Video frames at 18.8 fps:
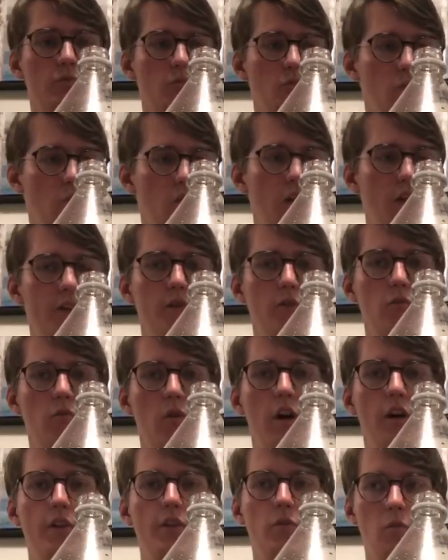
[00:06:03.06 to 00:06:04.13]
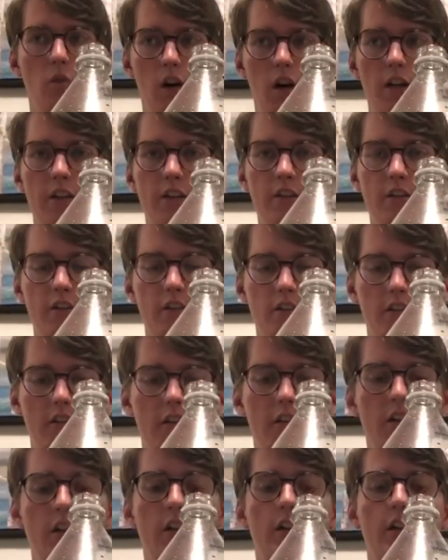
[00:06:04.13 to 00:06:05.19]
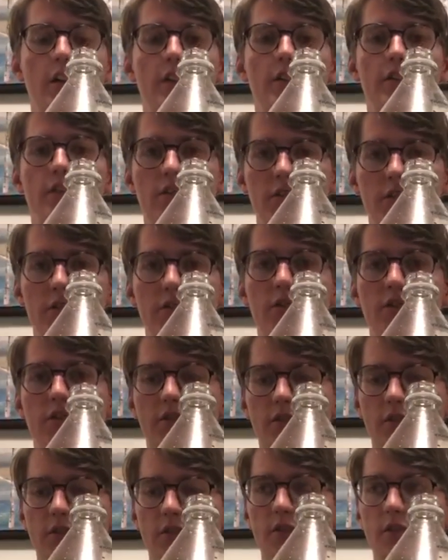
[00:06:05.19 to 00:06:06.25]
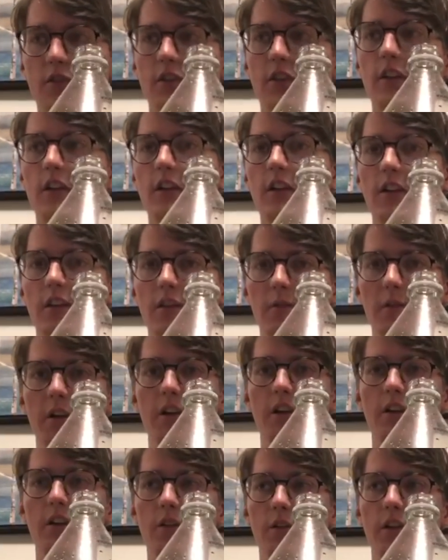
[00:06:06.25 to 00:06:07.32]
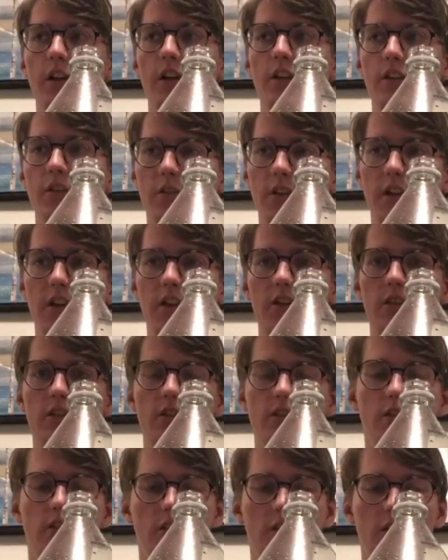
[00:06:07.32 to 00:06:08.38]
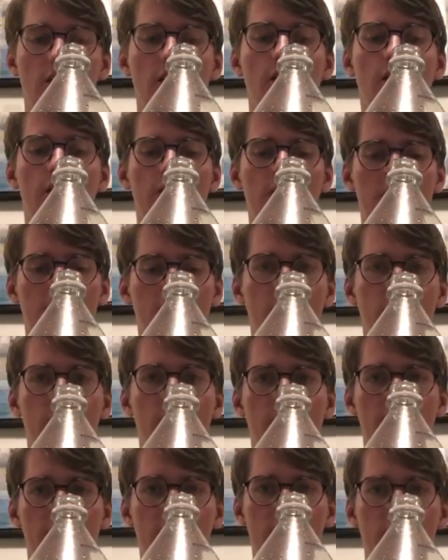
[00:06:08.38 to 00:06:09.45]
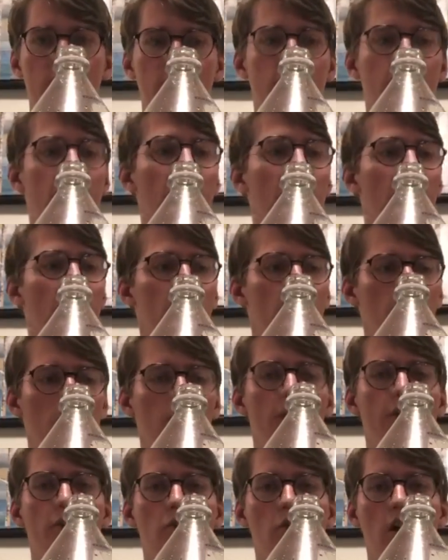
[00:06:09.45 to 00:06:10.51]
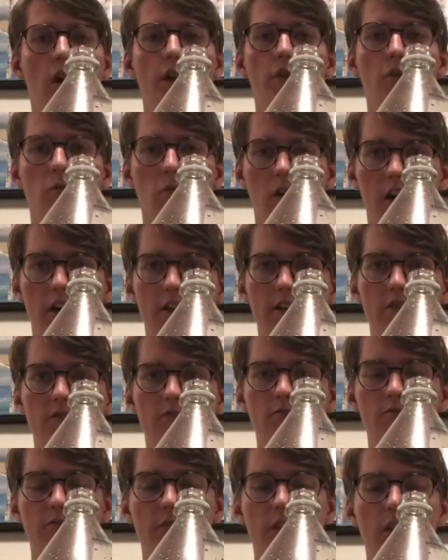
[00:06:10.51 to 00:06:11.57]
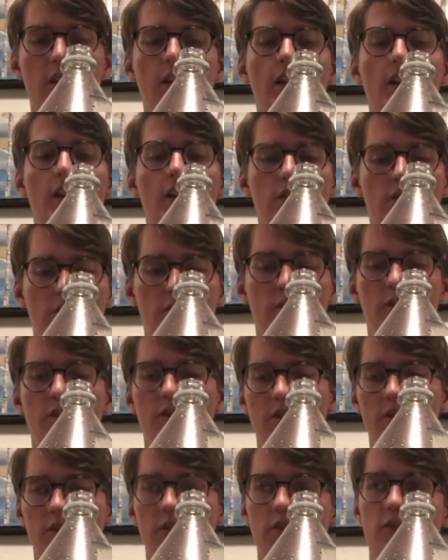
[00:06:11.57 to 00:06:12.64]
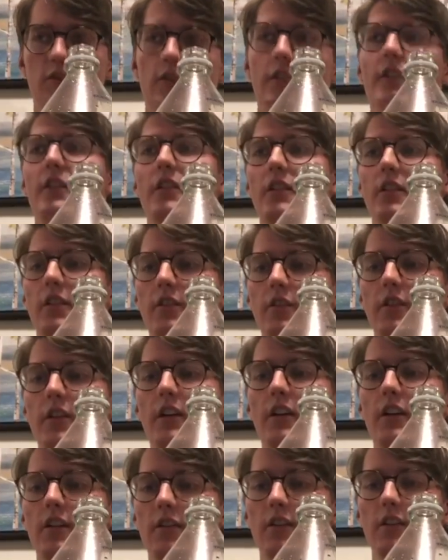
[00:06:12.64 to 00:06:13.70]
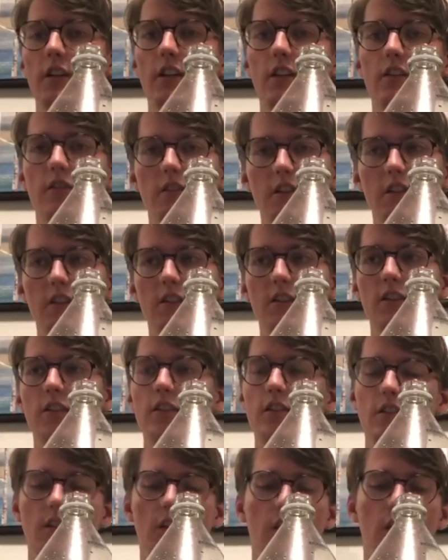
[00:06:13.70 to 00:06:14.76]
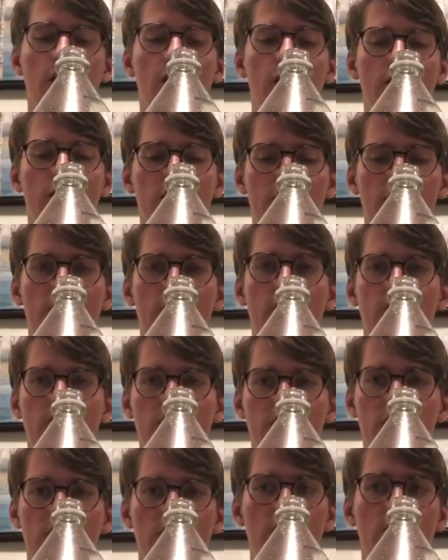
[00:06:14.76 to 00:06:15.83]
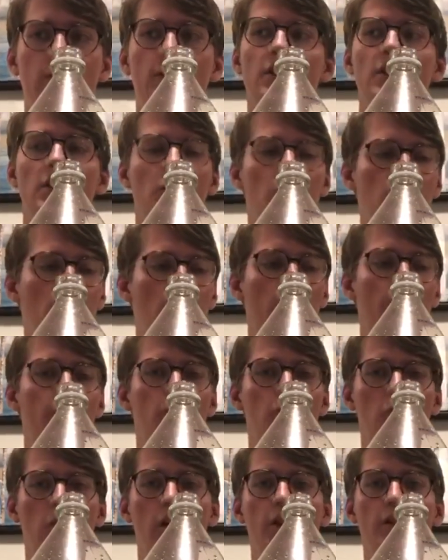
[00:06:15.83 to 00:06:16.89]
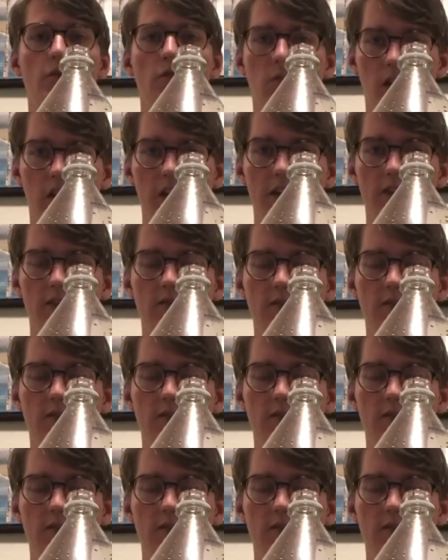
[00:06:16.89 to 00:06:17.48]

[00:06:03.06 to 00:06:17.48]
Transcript: 1, 1, 1, 2, 2, 3, 3, 3, 2, 2, 1, 1, 1, 2, 2, 3, 3, 3, 2, 2, 1, 1, 1.